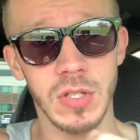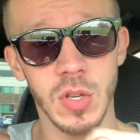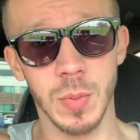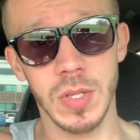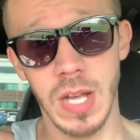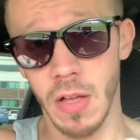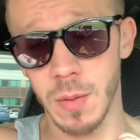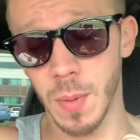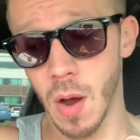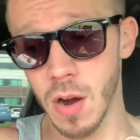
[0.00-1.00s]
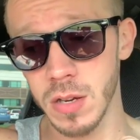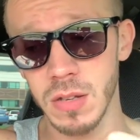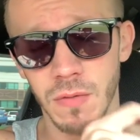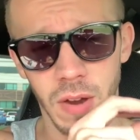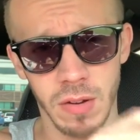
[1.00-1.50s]
Super solid bars,
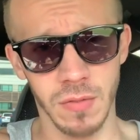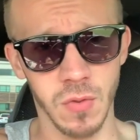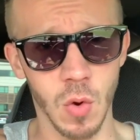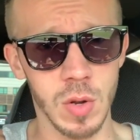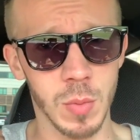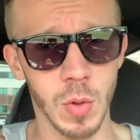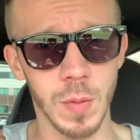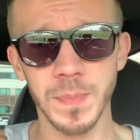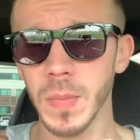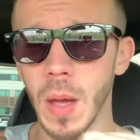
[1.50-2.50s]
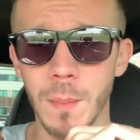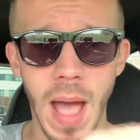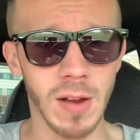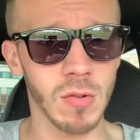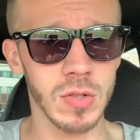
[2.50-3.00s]
very affordable.
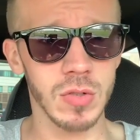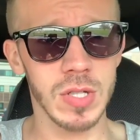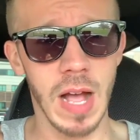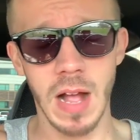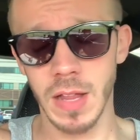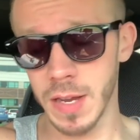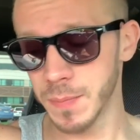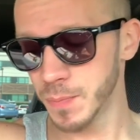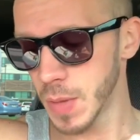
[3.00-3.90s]
Macros are solid.